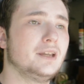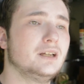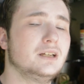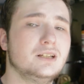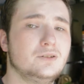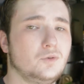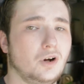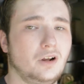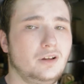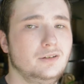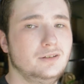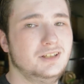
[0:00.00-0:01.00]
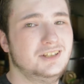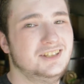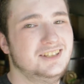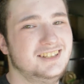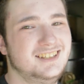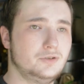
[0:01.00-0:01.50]
didn't work. My
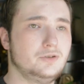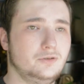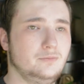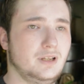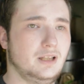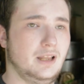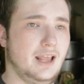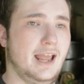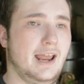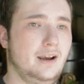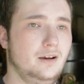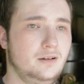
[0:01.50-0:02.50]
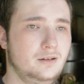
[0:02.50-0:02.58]
phone told me that